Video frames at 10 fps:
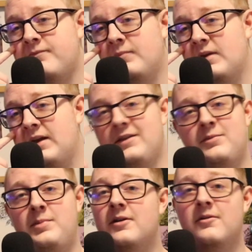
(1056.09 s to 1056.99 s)
It's
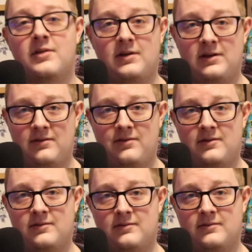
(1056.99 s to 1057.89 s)
bigger than
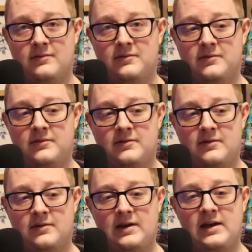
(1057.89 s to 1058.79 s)
Ethan.
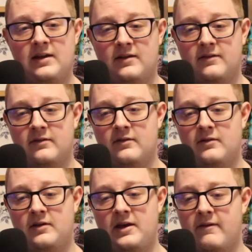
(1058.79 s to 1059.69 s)
It's,
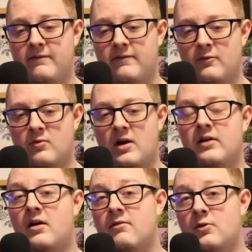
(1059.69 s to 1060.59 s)
if Ryan
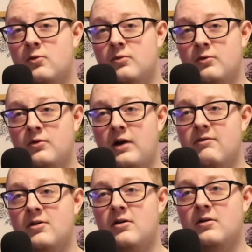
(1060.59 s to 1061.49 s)
Kavanaugh,
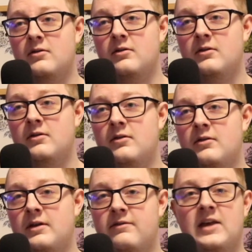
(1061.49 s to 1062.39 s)

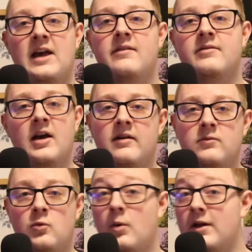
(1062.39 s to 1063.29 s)
if Cav
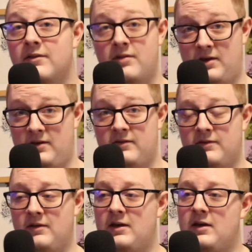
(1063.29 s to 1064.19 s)
wins this,
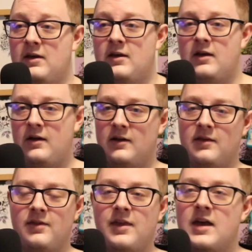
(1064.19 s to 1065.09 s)

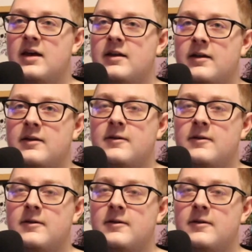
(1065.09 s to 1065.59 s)
then